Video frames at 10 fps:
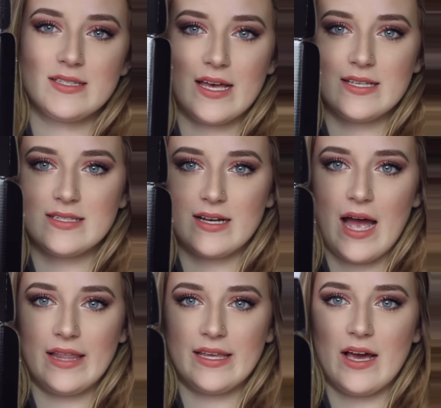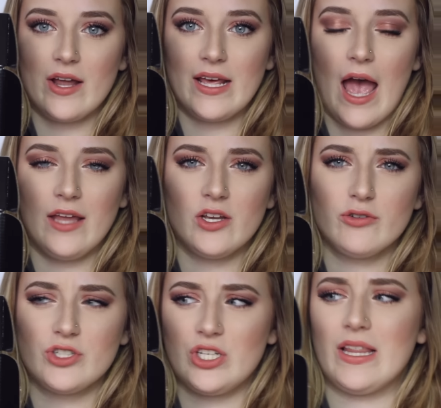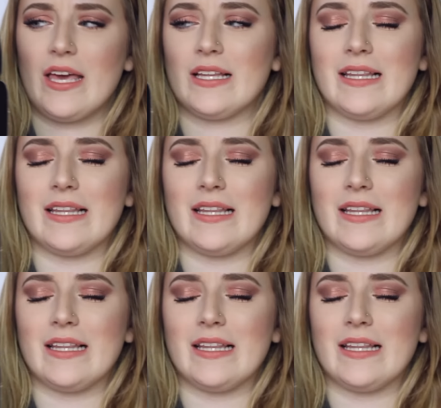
It says KYLIE on it. I know she like